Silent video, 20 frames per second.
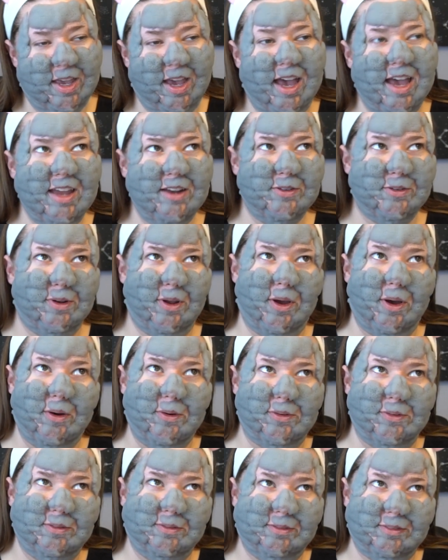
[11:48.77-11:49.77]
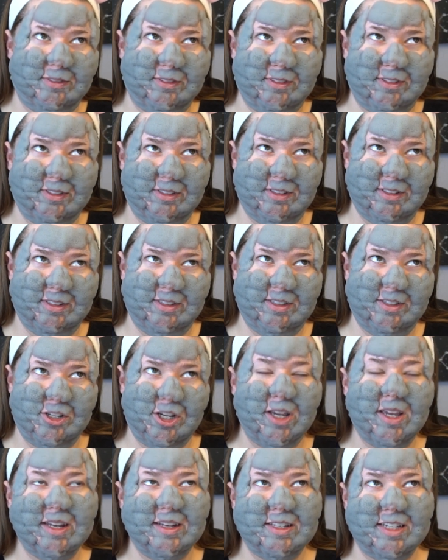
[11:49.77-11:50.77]
I don't know.
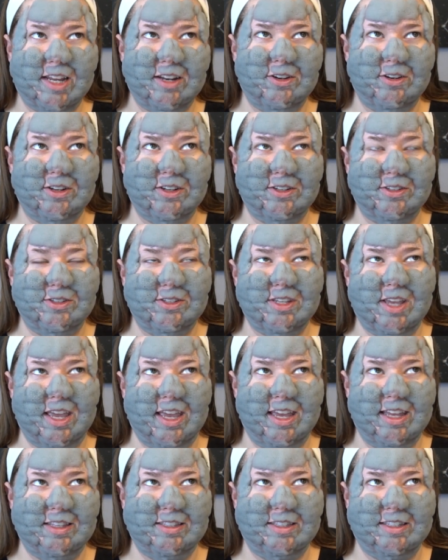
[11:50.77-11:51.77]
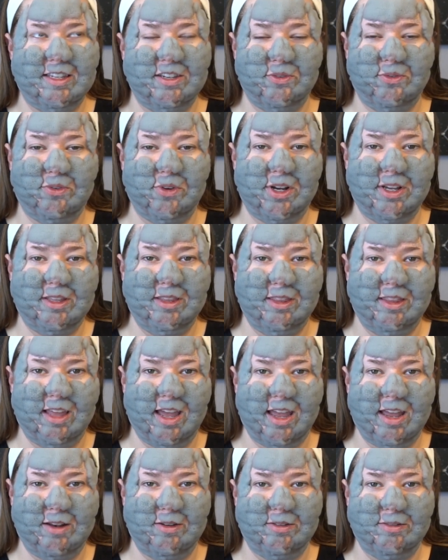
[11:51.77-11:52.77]
Chicken tenders hits different
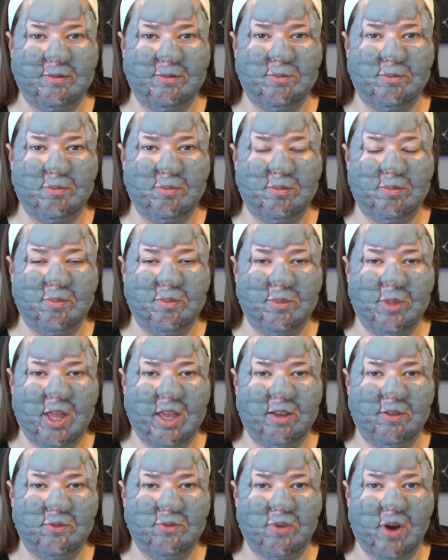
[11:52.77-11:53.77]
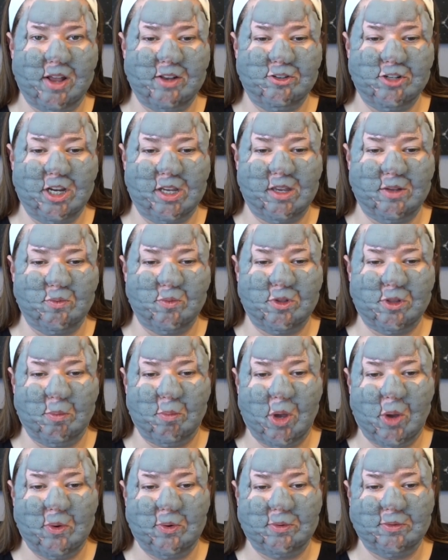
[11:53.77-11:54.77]
than like fried chicken with the
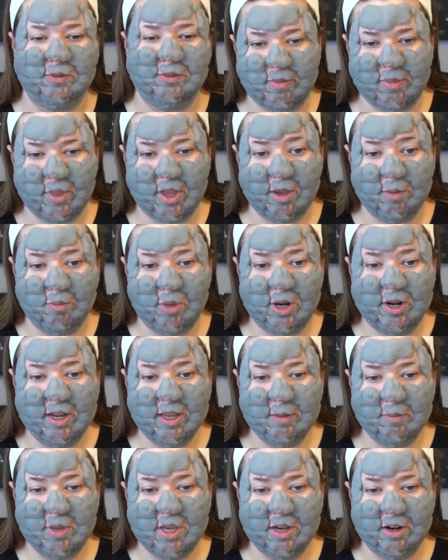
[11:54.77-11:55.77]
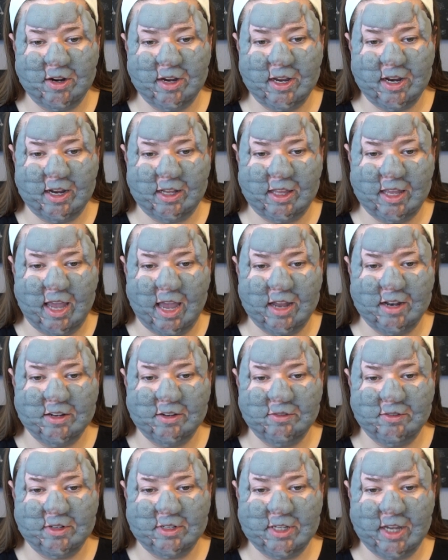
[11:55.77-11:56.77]
bone. Putting a period at the end
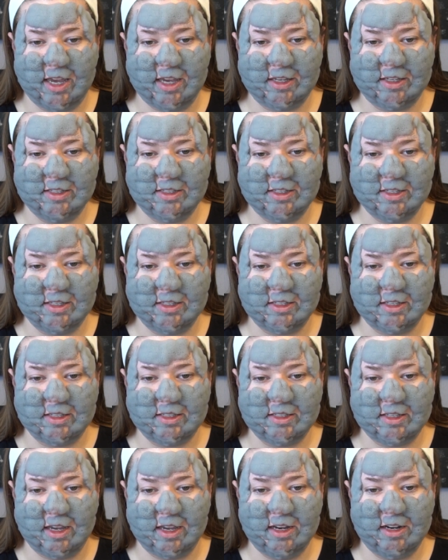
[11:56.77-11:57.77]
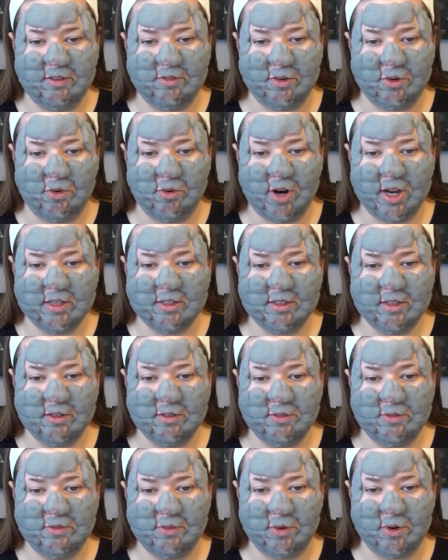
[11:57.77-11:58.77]
of a text is a sign of
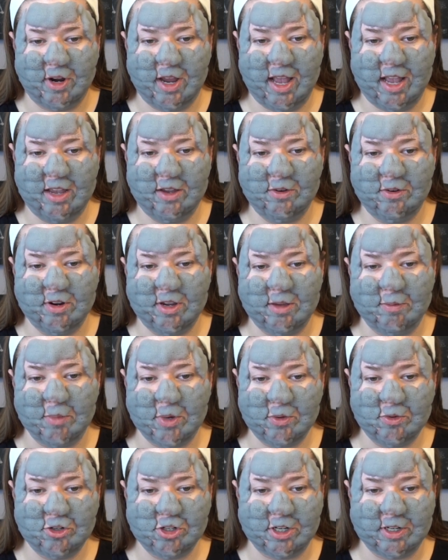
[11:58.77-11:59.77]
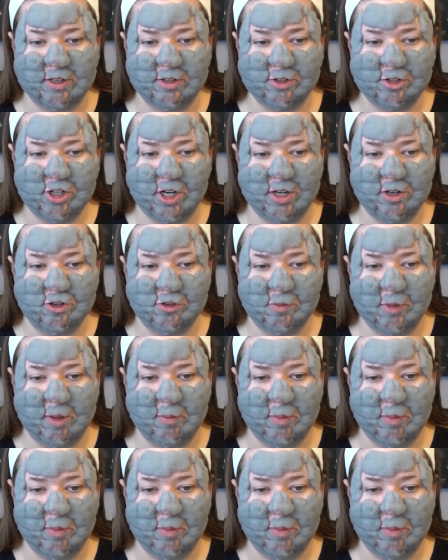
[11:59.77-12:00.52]
aggressive or angry emotion. Change my